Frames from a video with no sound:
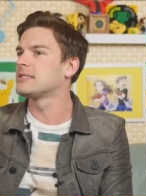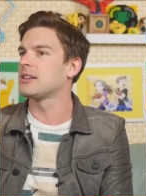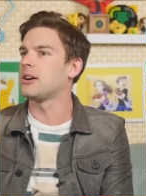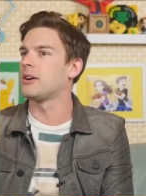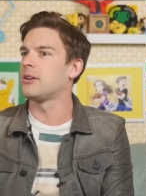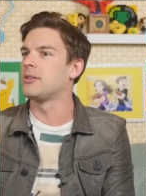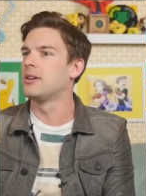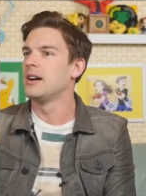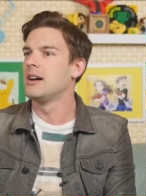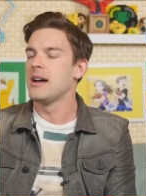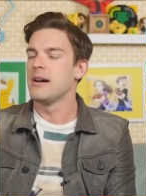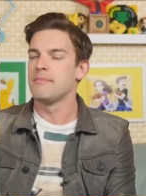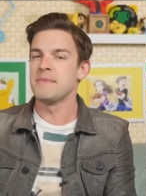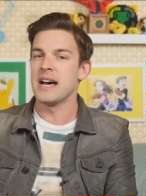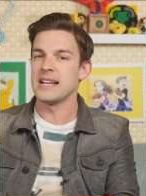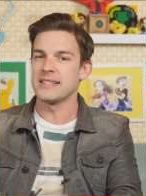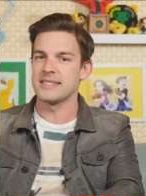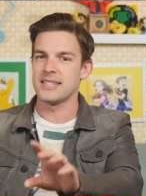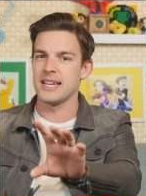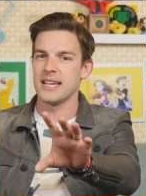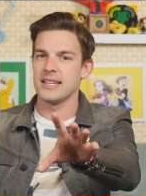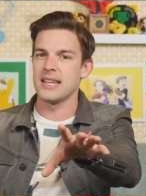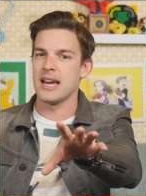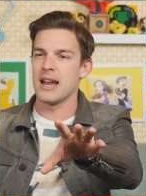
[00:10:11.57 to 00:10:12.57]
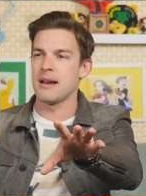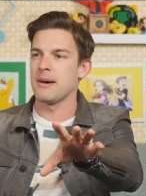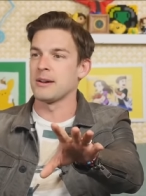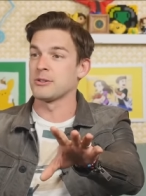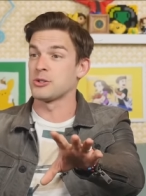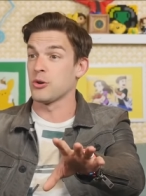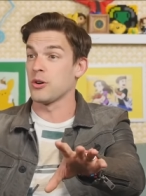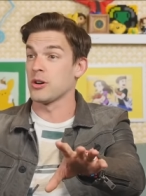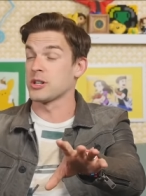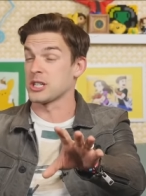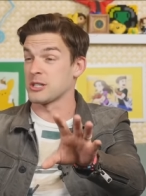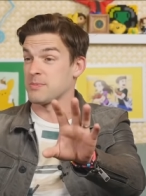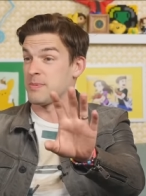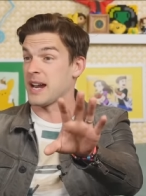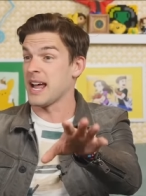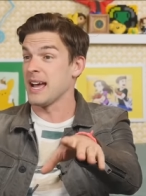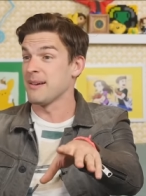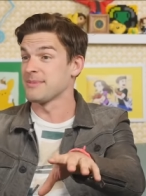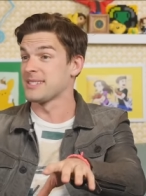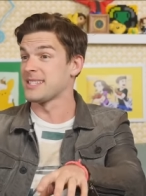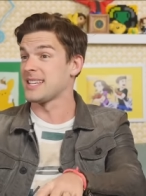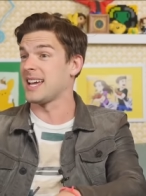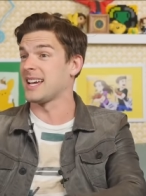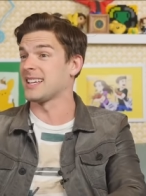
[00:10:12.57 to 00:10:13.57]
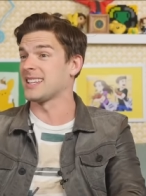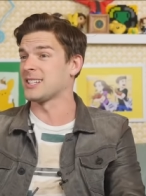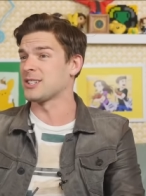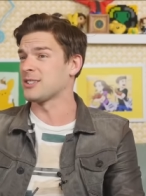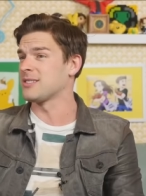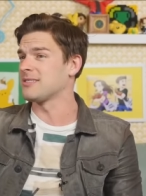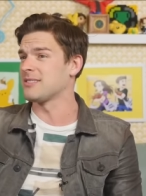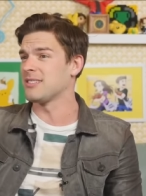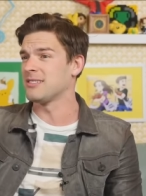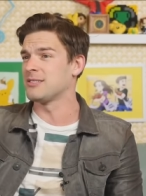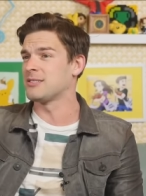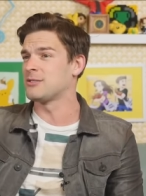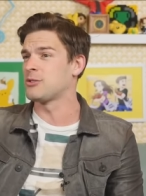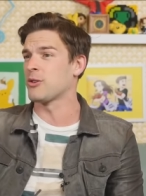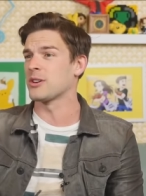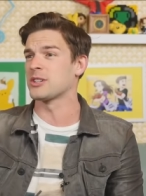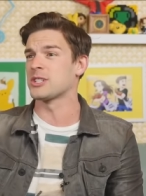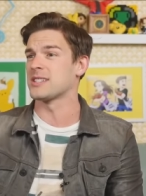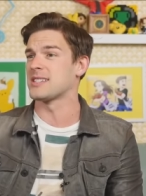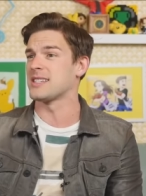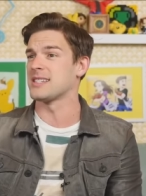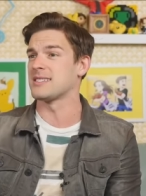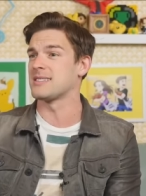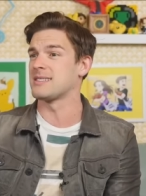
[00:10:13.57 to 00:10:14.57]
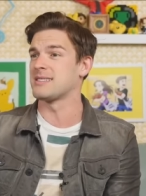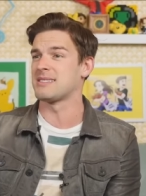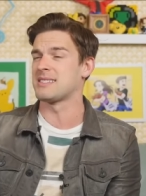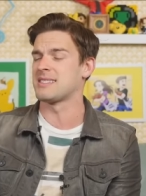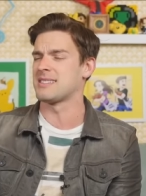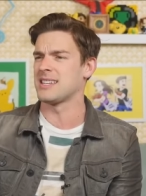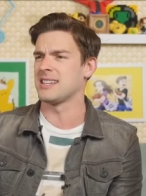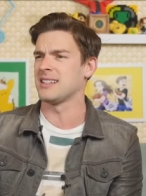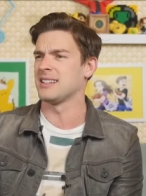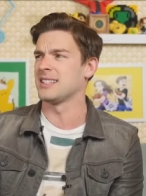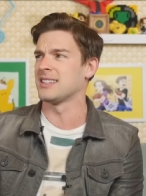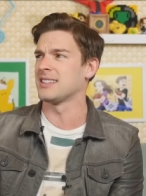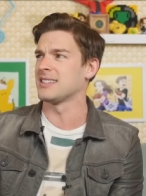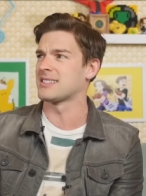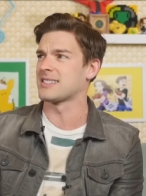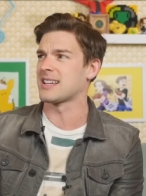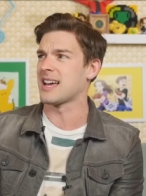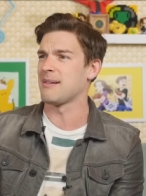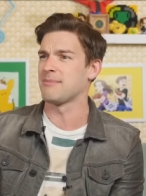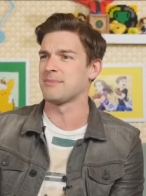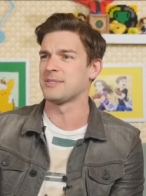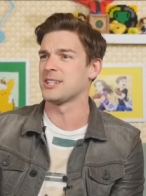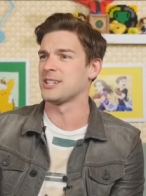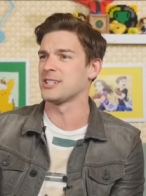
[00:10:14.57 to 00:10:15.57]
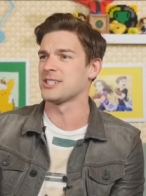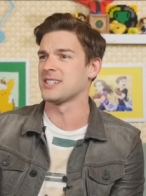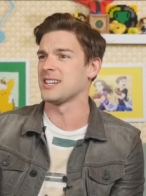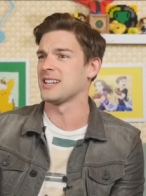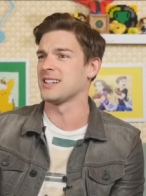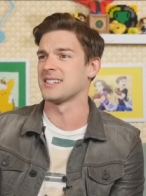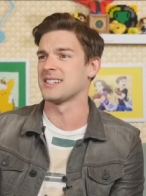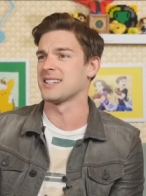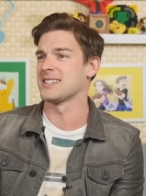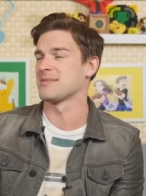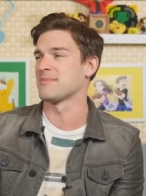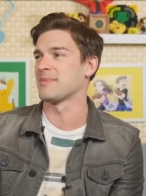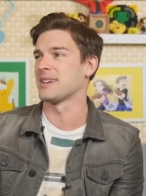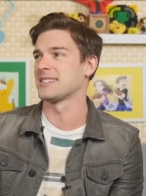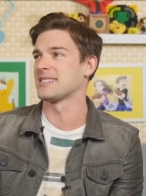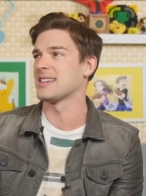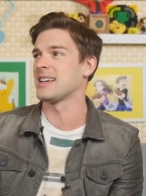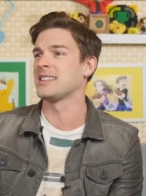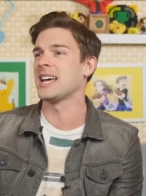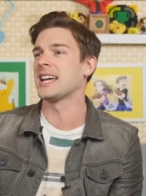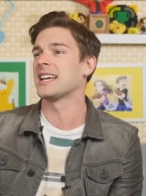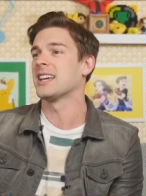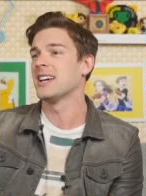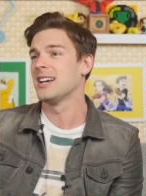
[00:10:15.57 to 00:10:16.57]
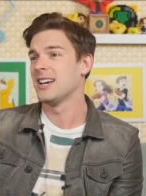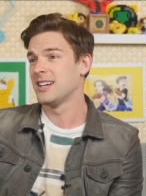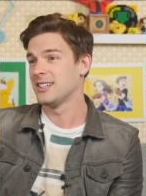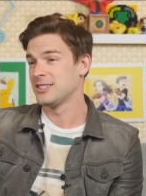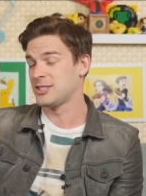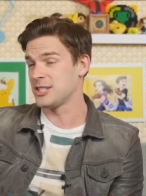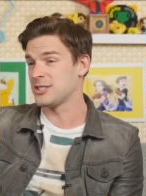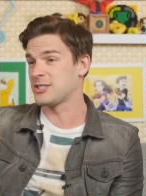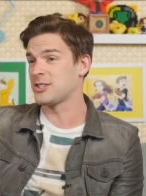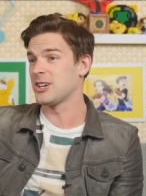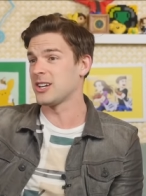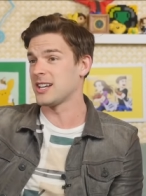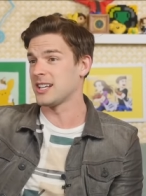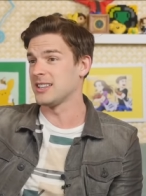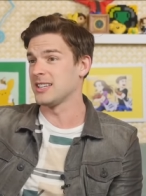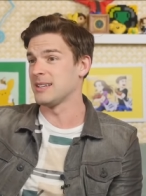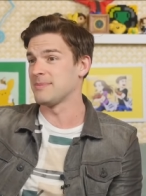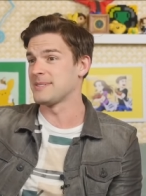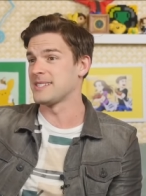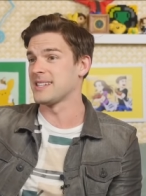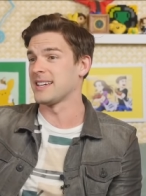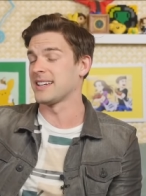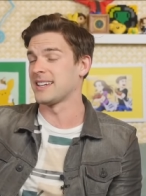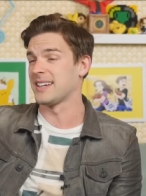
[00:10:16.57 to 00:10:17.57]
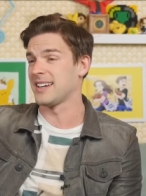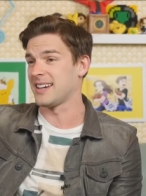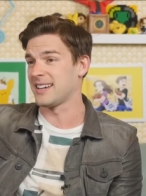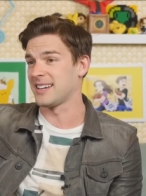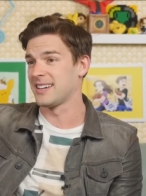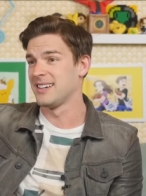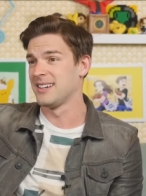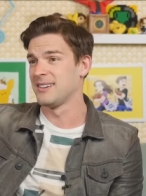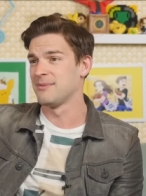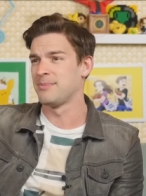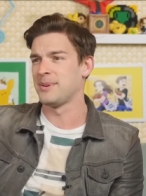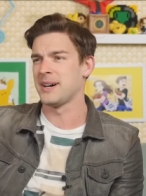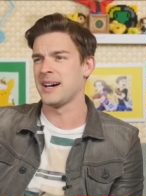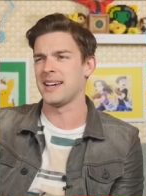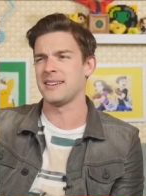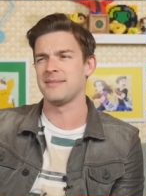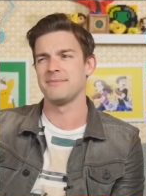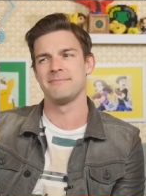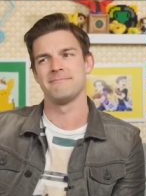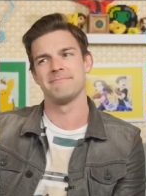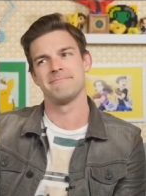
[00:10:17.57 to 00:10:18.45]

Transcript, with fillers: So, not saying that about Jorgeous, but I am saying that Jorgeous is still in this competition and it doesn't make sense. Like, she's good at lip syncing, but